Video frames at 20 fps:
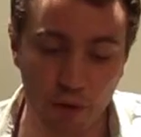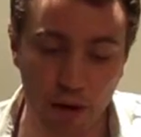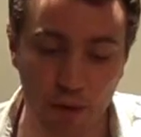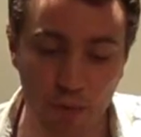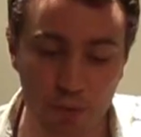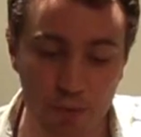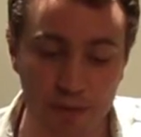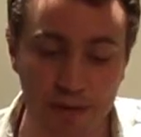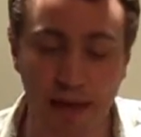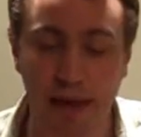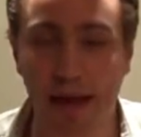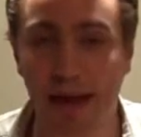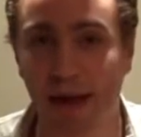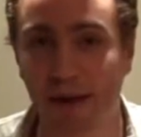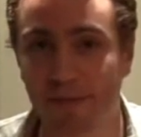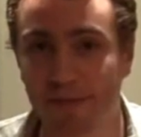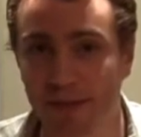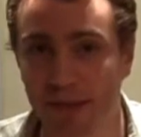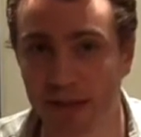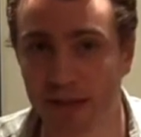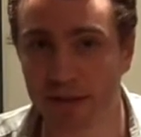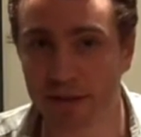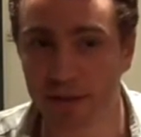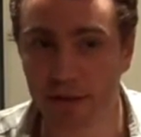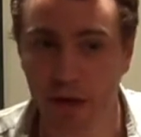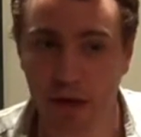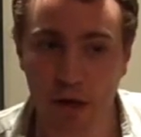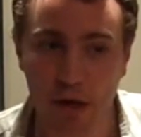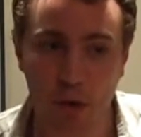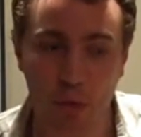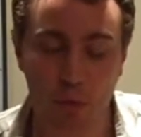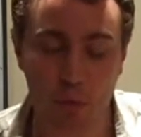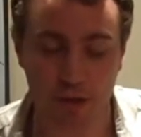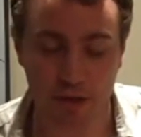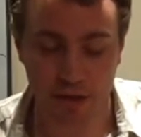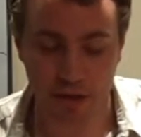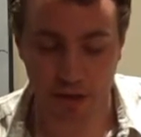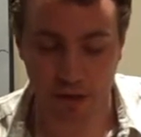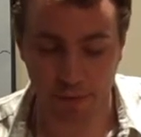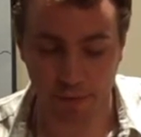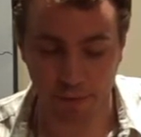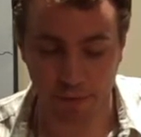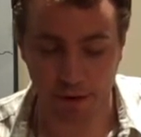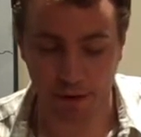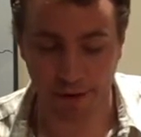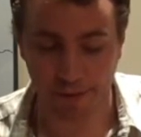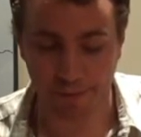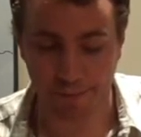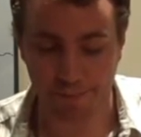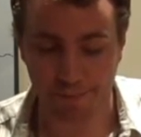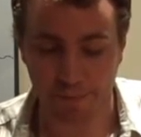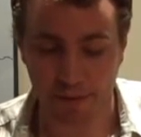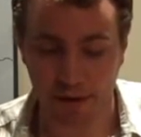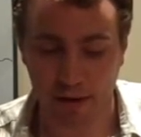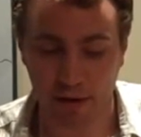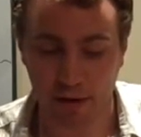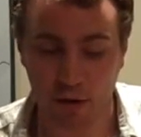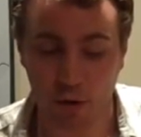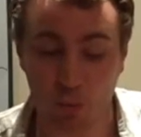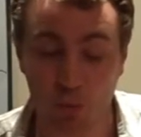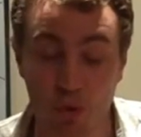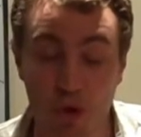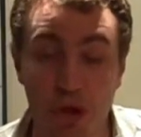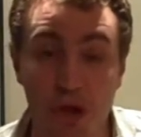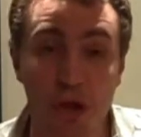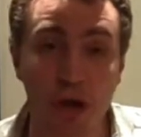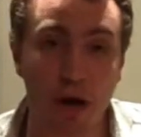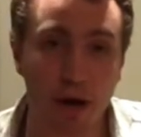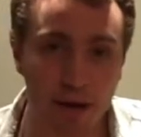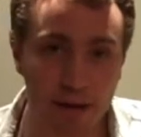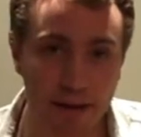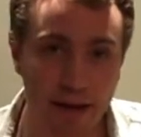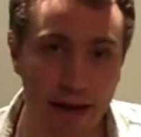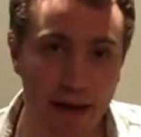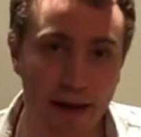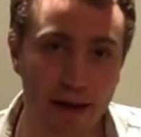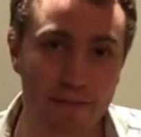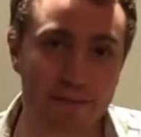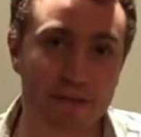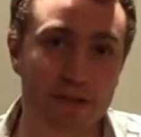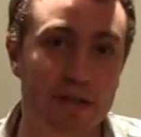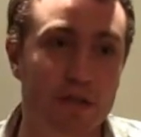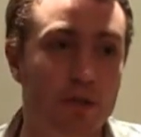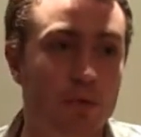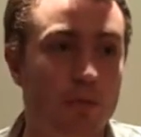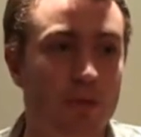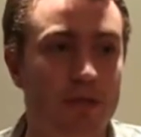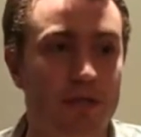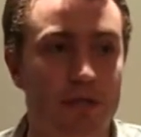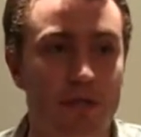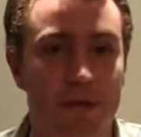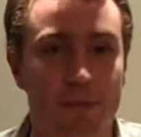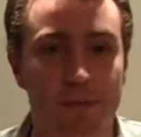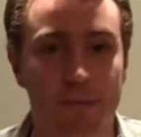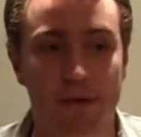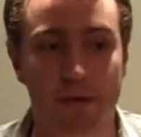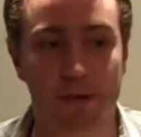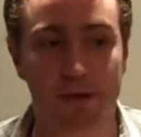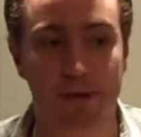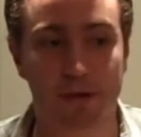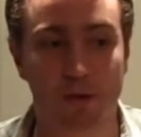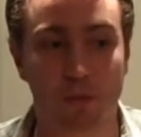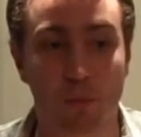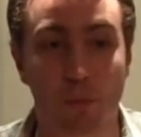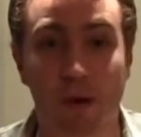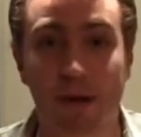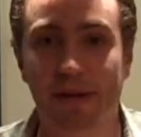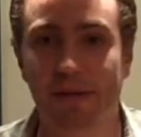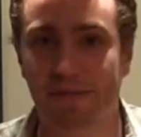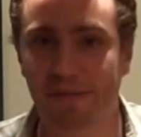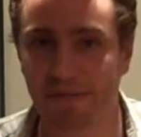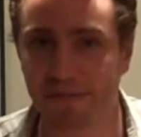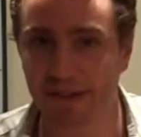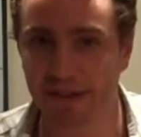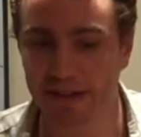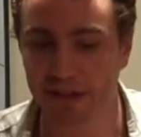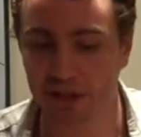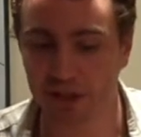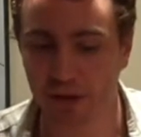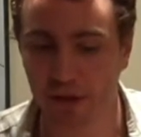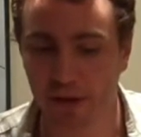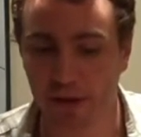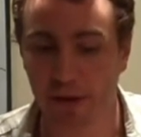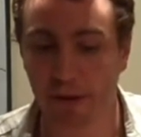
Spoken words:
I wouldn't have this with some, would not have this with some white fish.